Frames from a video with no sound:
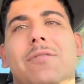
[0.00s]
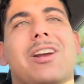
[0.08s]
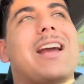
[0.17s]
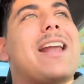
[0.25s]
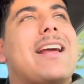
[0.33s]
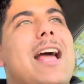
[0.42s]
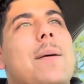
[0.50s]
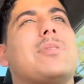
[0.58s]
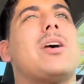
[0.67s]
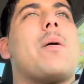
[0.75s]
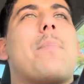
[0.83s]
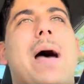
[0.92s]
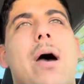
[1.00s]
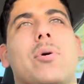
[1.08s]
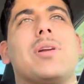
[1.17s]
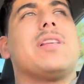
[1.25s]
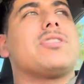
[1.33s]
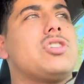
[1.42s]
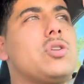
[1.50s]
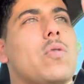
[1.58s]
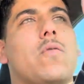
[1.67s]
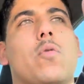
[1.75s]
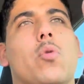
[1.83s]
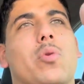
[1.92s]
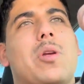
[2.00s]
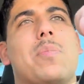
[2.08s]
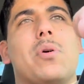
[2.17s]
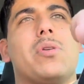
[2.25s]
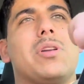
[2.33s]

You're kind of capped out on power unless you do a full rebuild